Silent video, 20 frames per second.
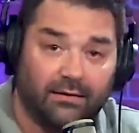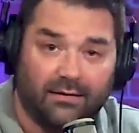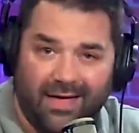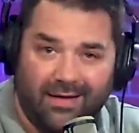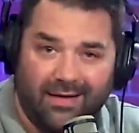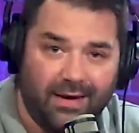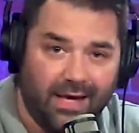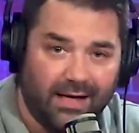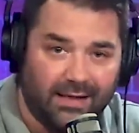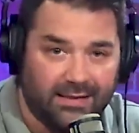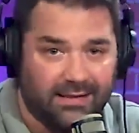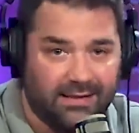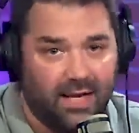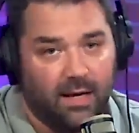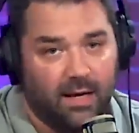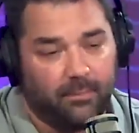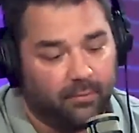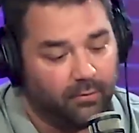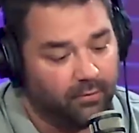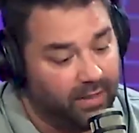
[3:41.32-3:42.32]
to that next
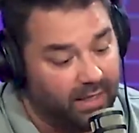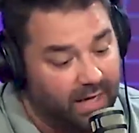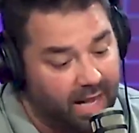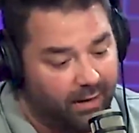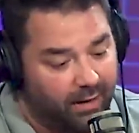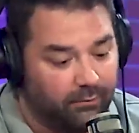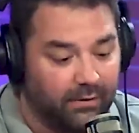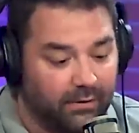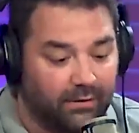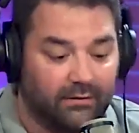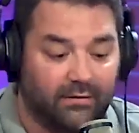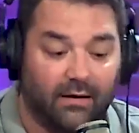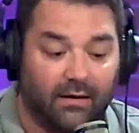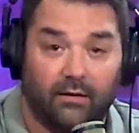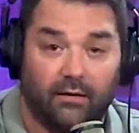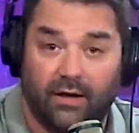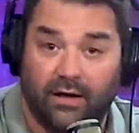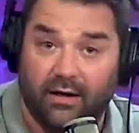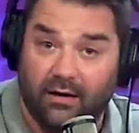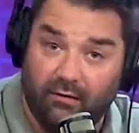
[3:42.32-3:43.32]
step or get out of
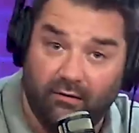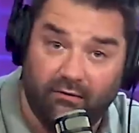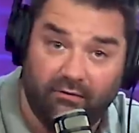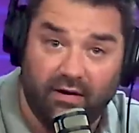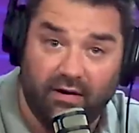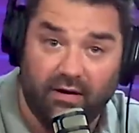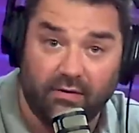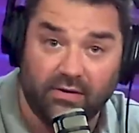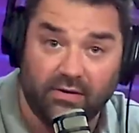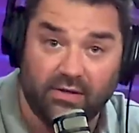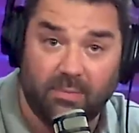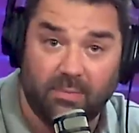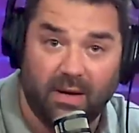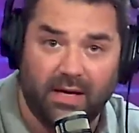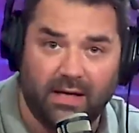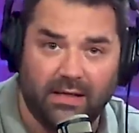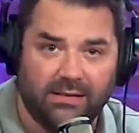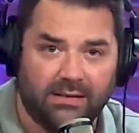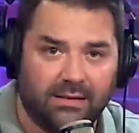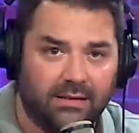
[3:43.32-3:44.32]
retail and into a vendor
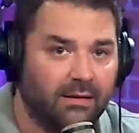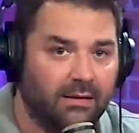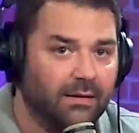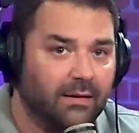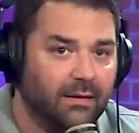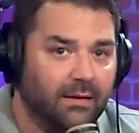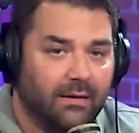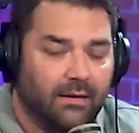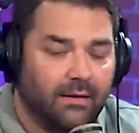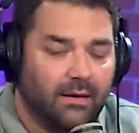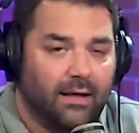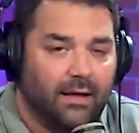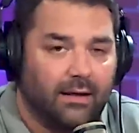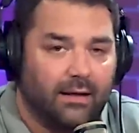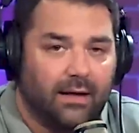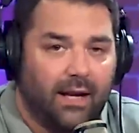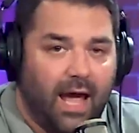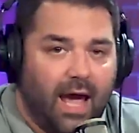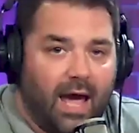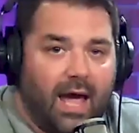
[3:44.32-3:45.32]
space.
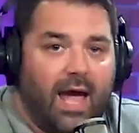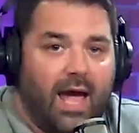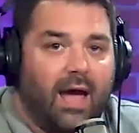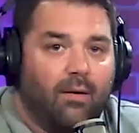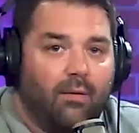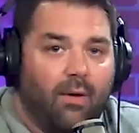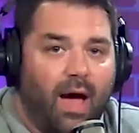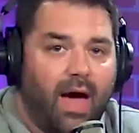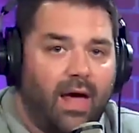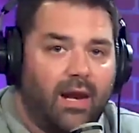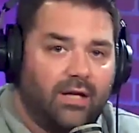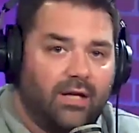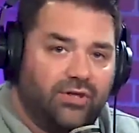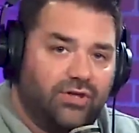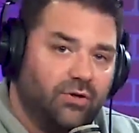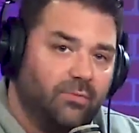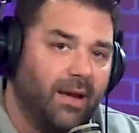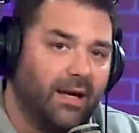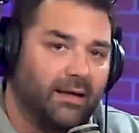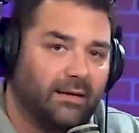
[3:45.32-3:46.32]
And how did
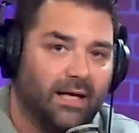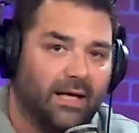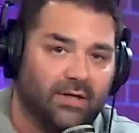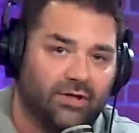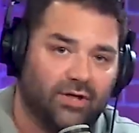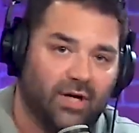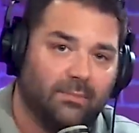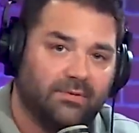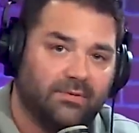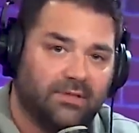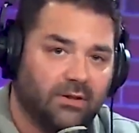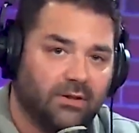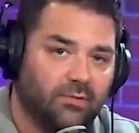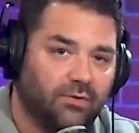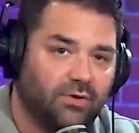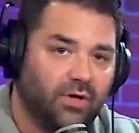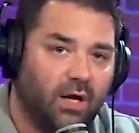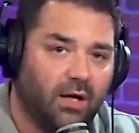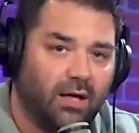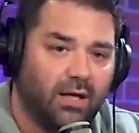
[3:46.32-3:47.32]
you make that jump? Since we're
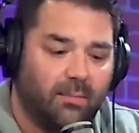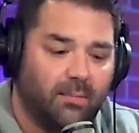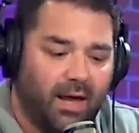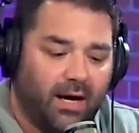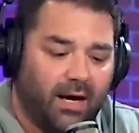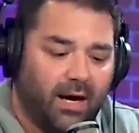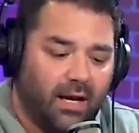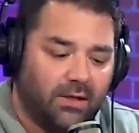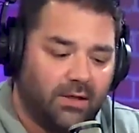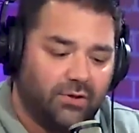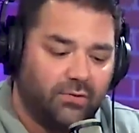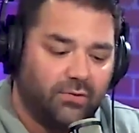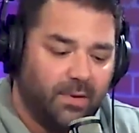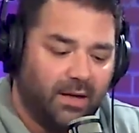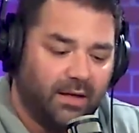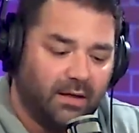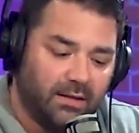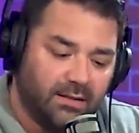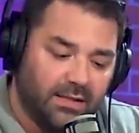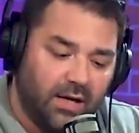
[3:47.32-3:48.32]
talking about it, how did you
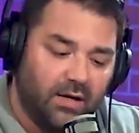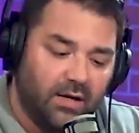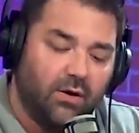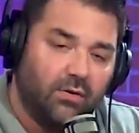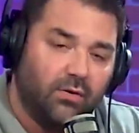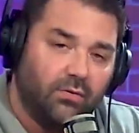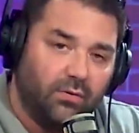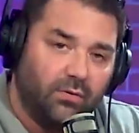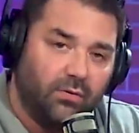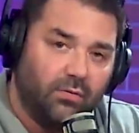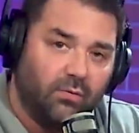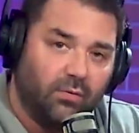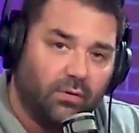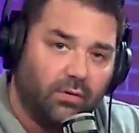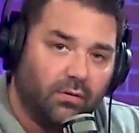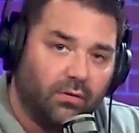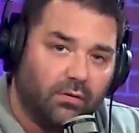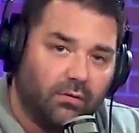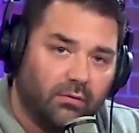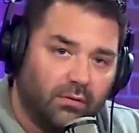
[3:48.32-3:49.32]
because I know you
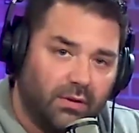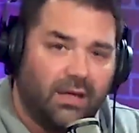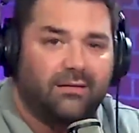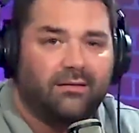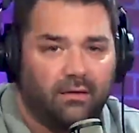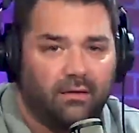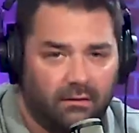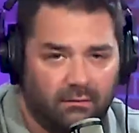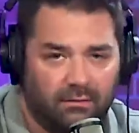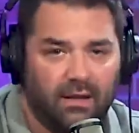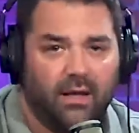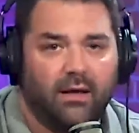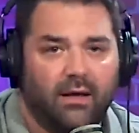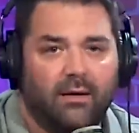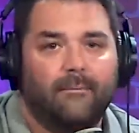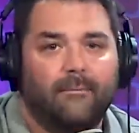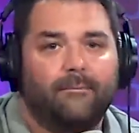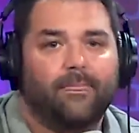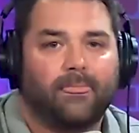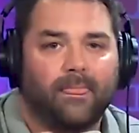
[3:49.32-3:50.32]
were,
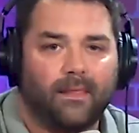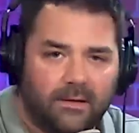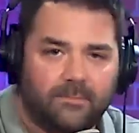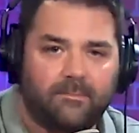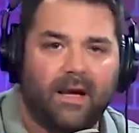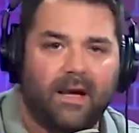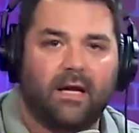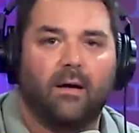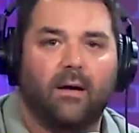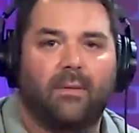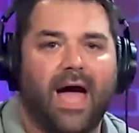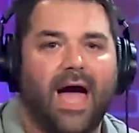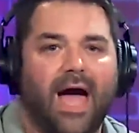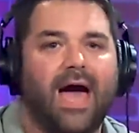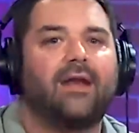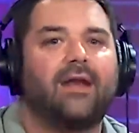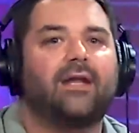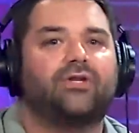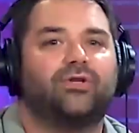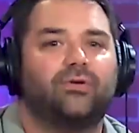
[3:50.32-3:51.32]
let's back up.
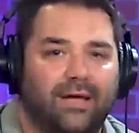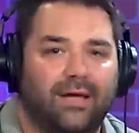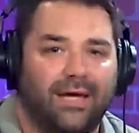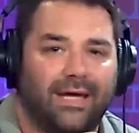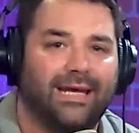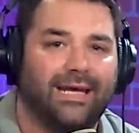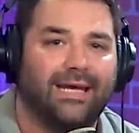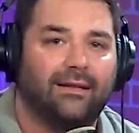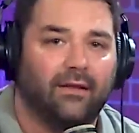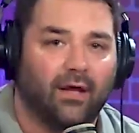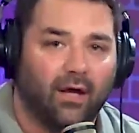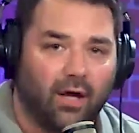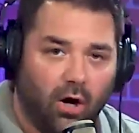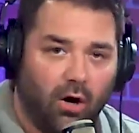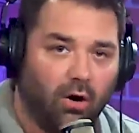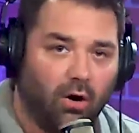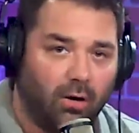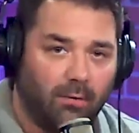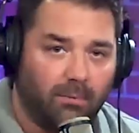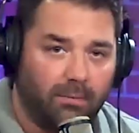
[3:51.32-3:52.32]
How did you get in the
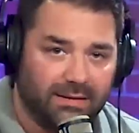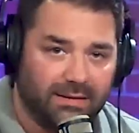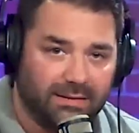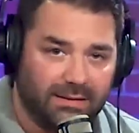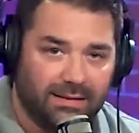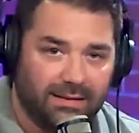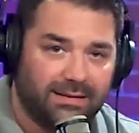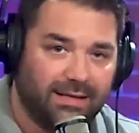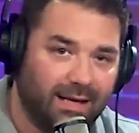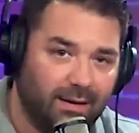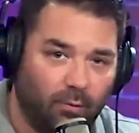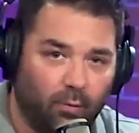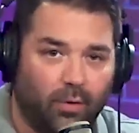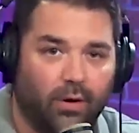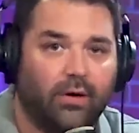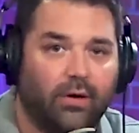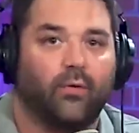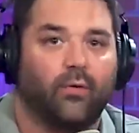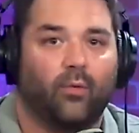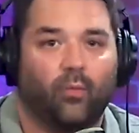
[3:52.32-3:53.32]
car business, and
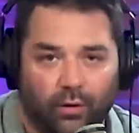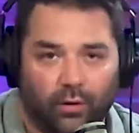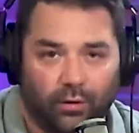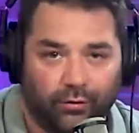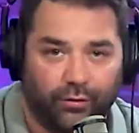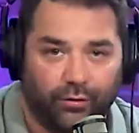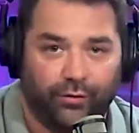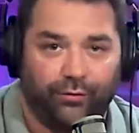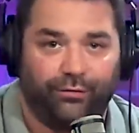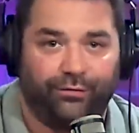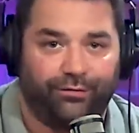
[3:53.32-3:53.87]
where in the world are you